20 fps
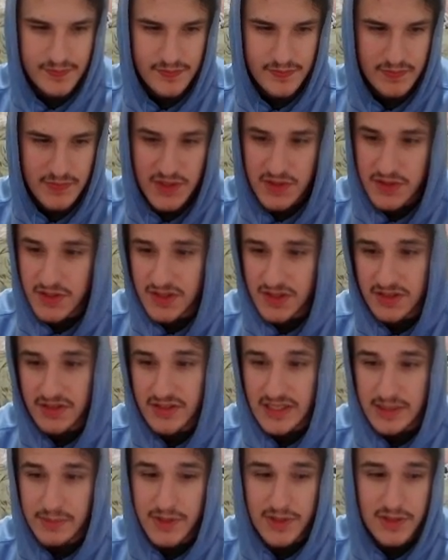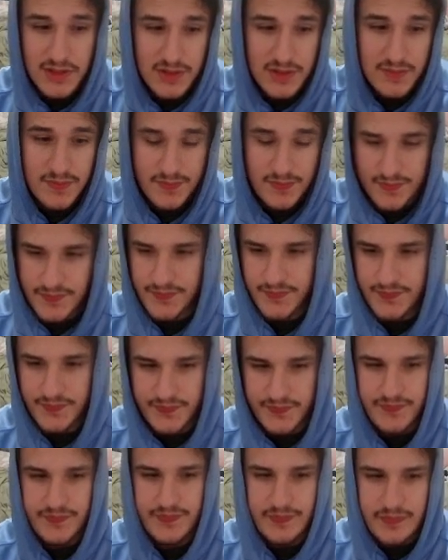Pretty decent damage.
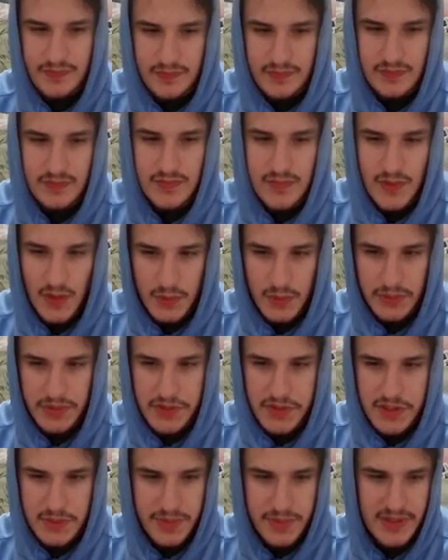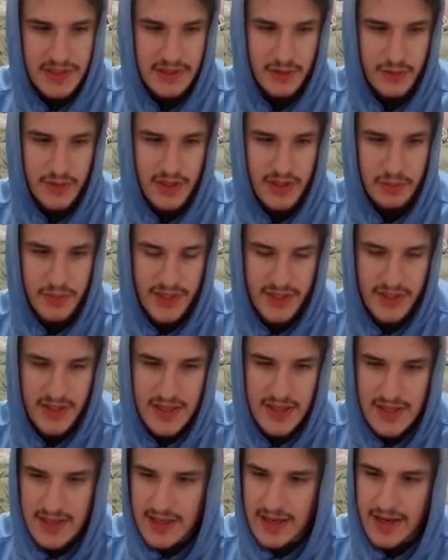We're able to chip it down quite a bit.
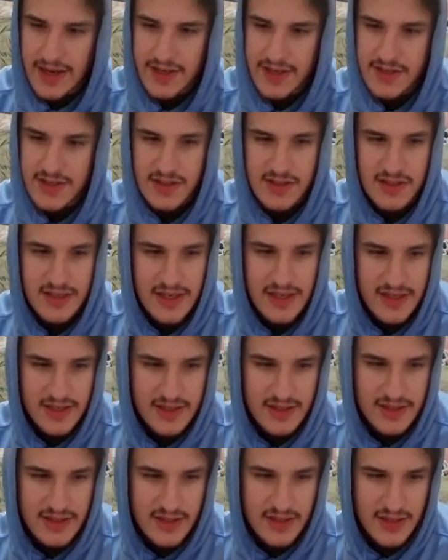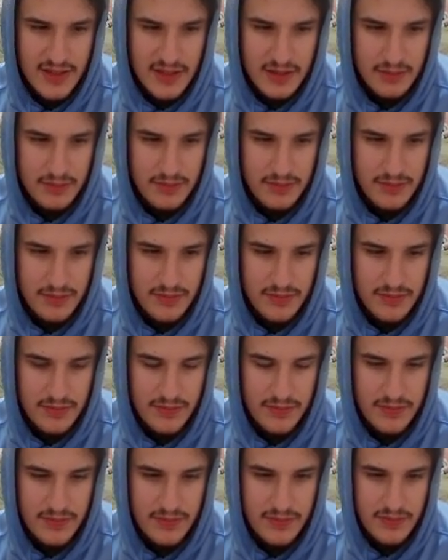I just need to get it... oh,
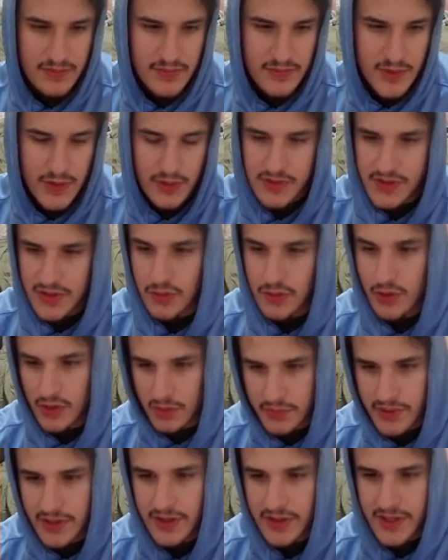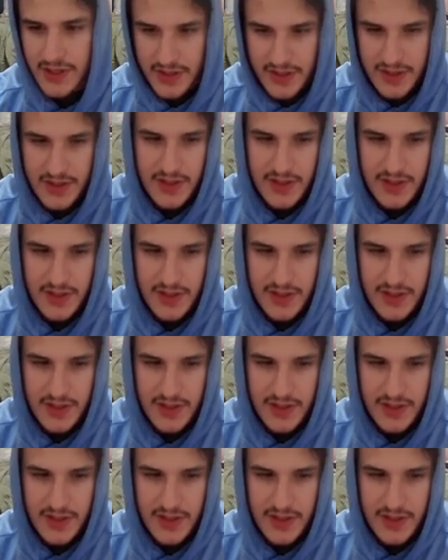it's got Oran Berry.